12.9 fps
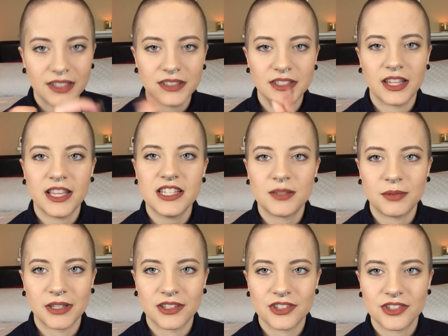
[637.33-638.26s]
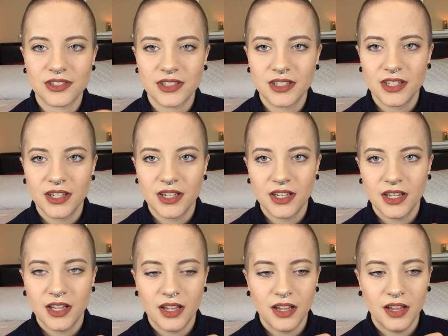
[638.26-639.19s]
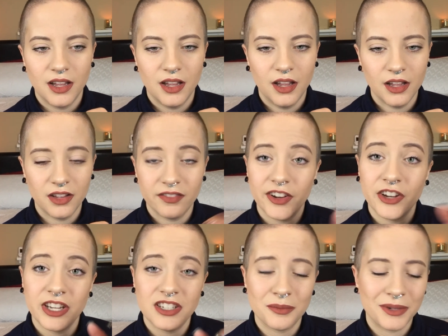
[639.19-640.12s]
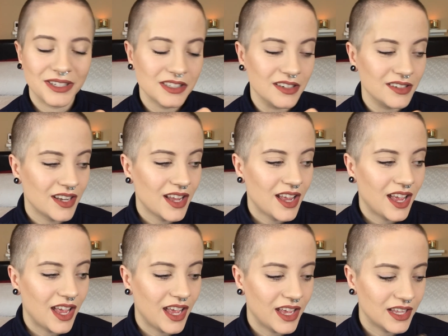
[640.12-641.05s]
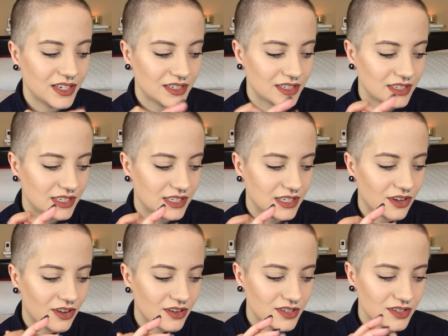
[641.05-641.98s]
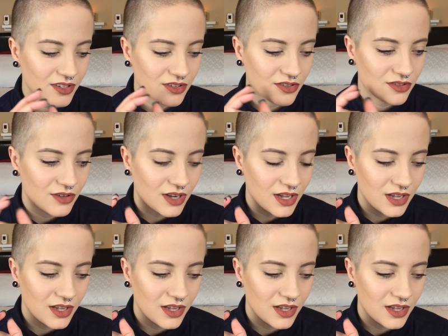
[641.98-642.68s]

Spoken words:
delayed speech, very independent, and he also